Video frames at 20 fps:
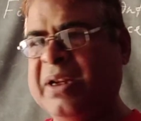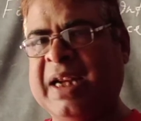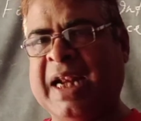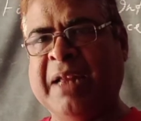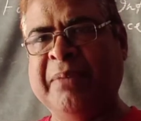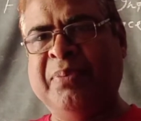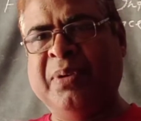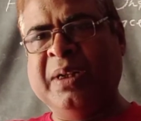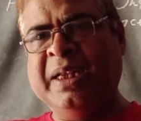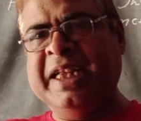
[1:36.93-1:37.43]

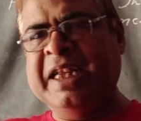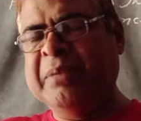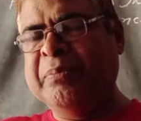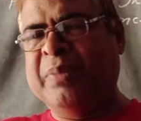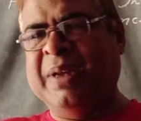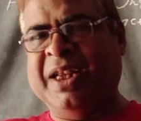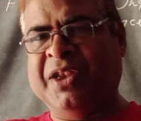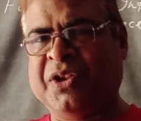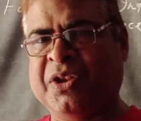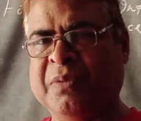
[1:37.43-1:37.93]
rifle in
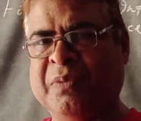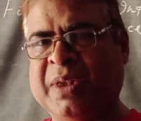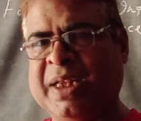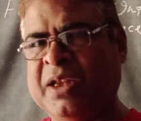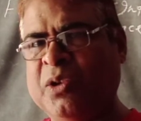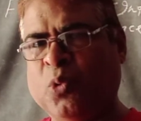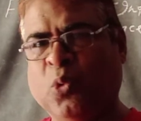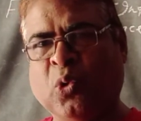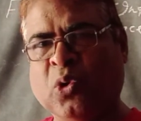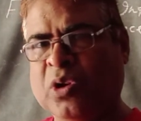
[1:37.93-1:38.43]
place of the
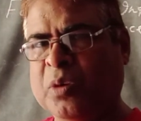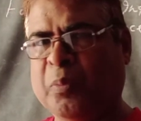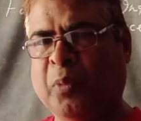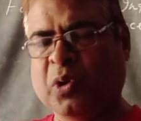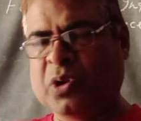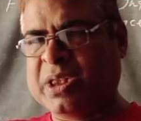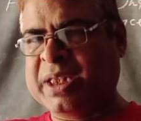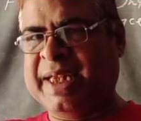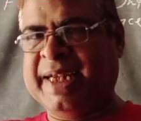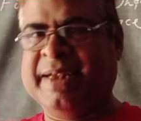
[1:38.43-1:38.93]
old
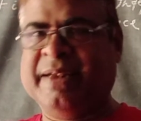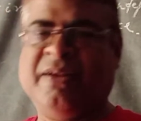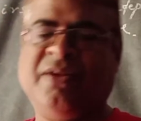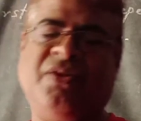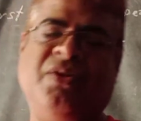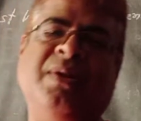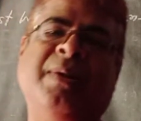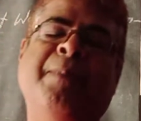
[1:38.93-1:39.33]
musket.